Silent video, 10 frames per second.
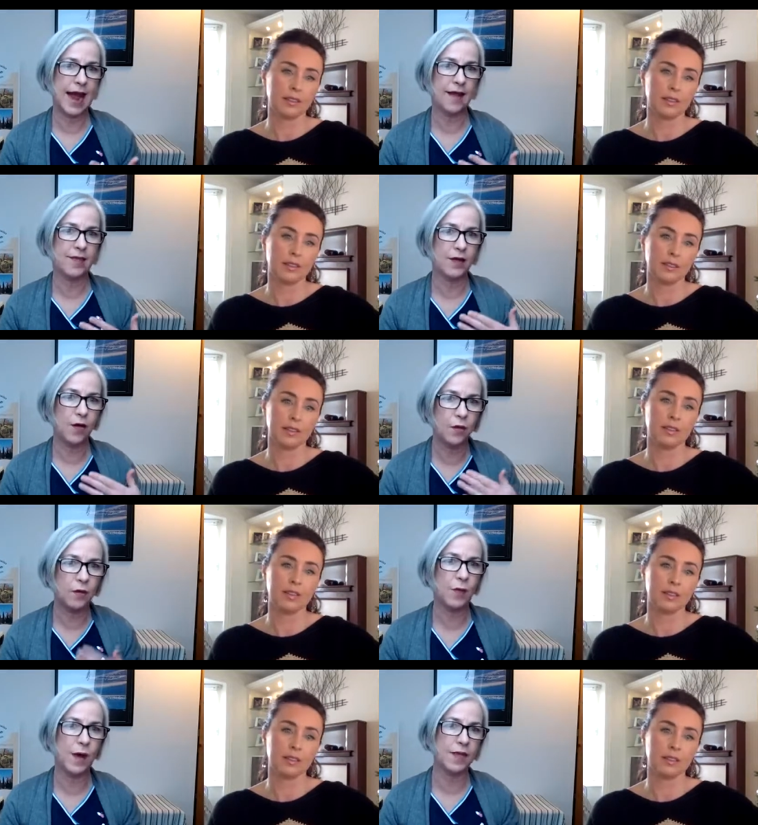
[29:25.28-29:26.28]
Speaker 1: and the cold
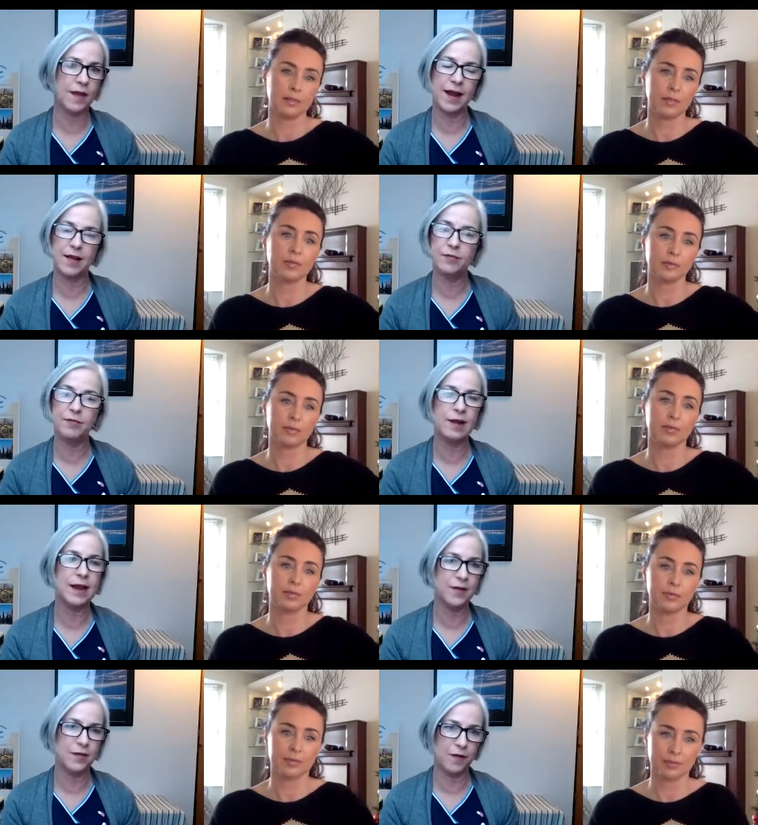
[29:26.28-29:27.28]
weather, it's really
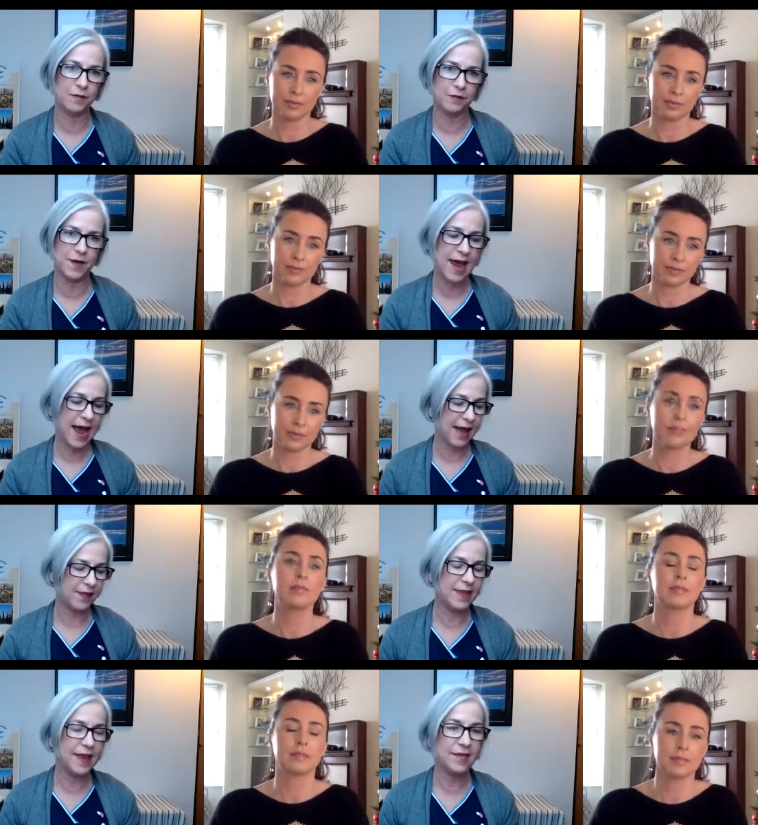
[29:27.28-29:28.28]
tough. And
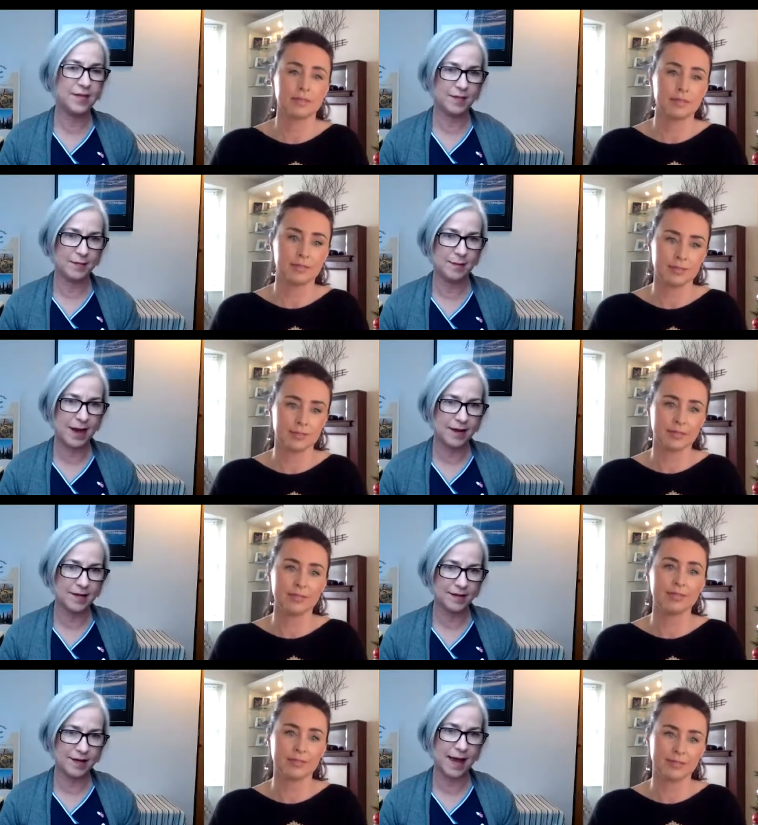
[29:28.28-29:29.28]
this
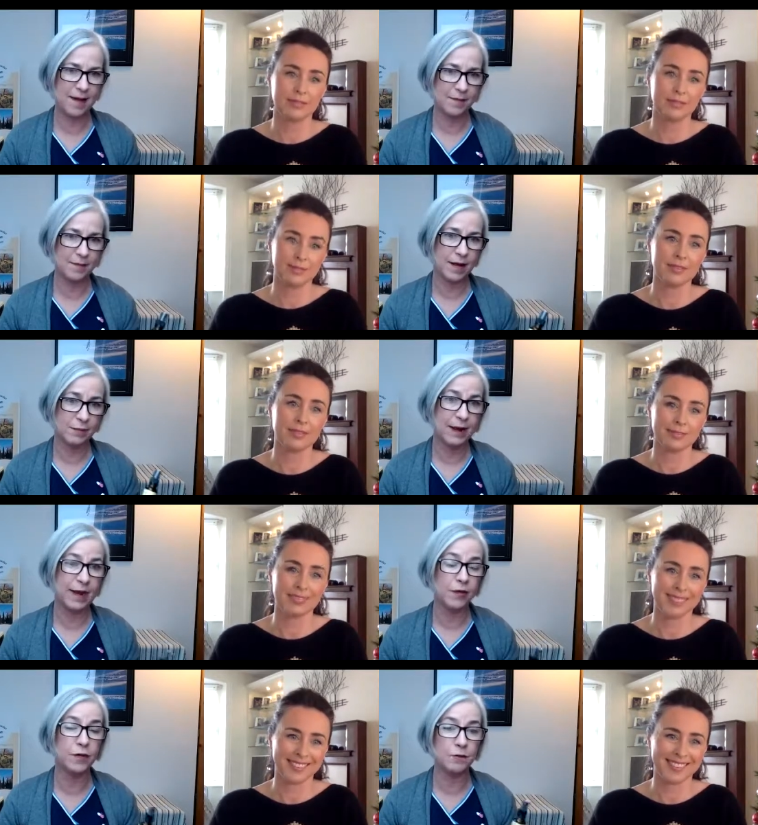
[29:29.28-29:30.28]
makes um, a really
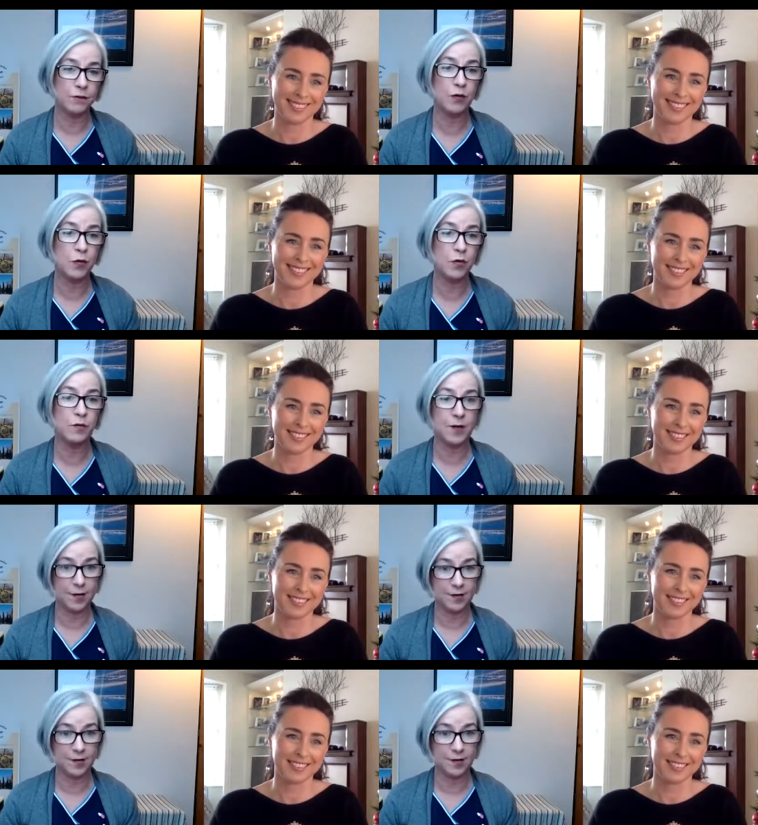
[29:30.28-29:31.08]
good food for your